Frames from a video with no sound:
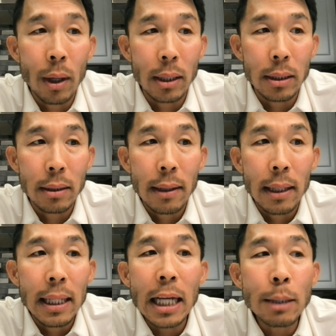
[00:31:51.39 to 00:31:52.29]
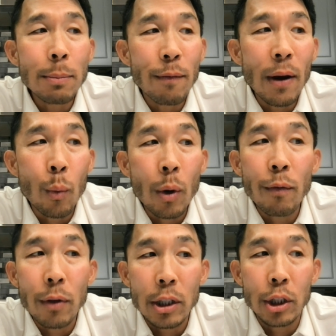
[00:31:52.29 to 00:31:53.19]
was. He asked me if I
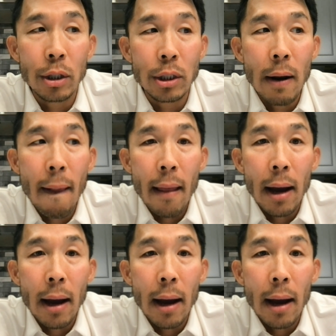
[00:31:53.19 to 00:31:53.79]
worked for the church.